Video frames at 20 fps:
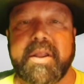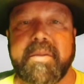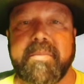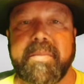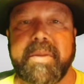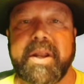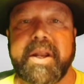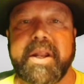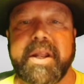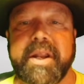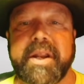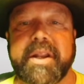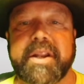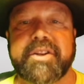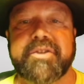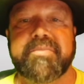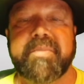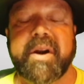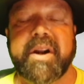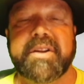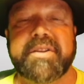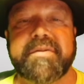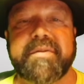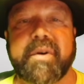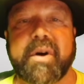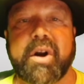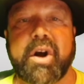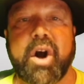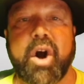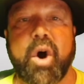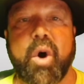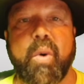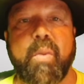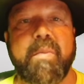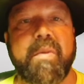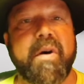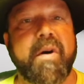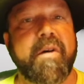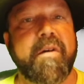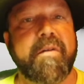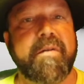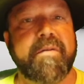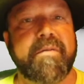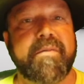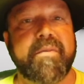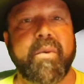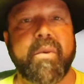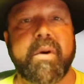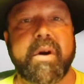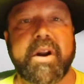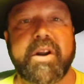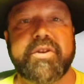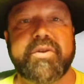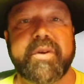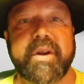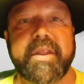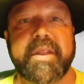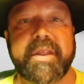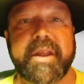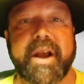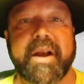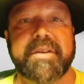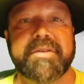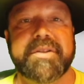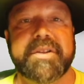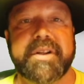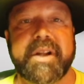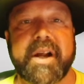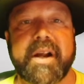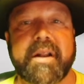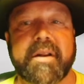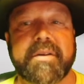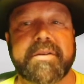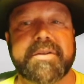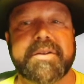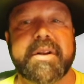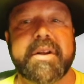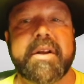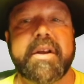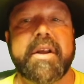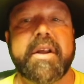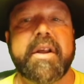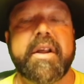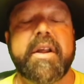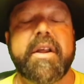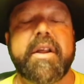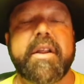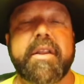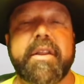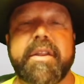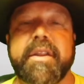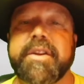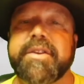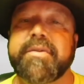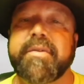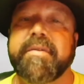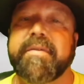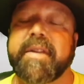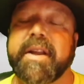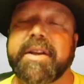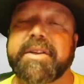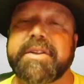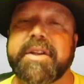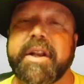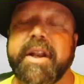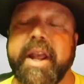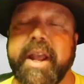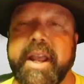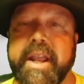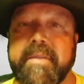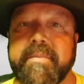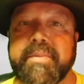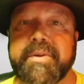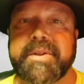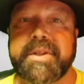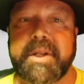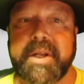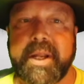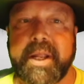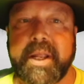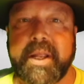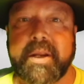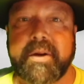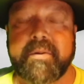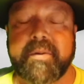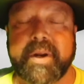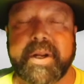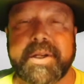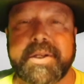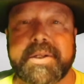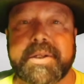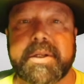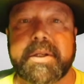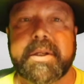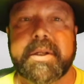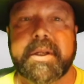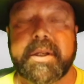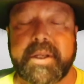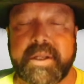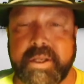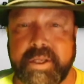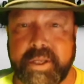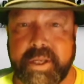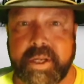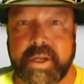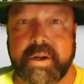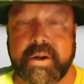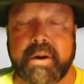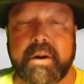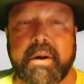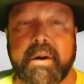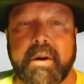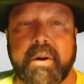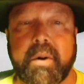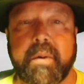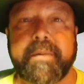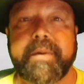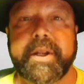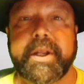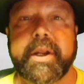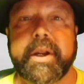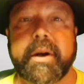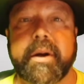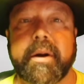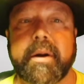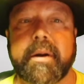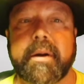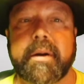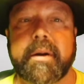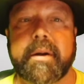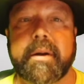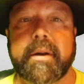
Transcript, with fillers: The median list price for a home, four hundred thousand dollars. This reflects an eight percent increase year over year.